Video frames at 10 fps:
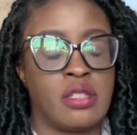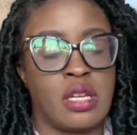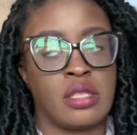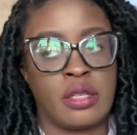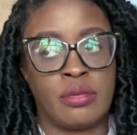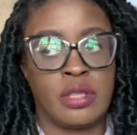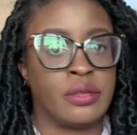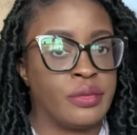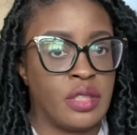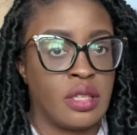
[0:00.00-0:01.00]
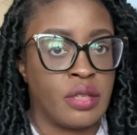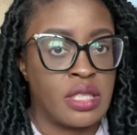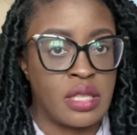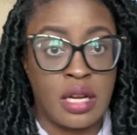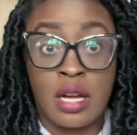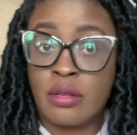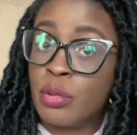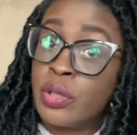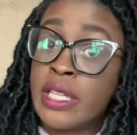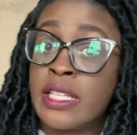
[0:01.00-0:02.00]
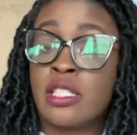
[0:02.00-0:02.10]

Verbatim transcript: I was like, well, you know, he's not comfortable with that,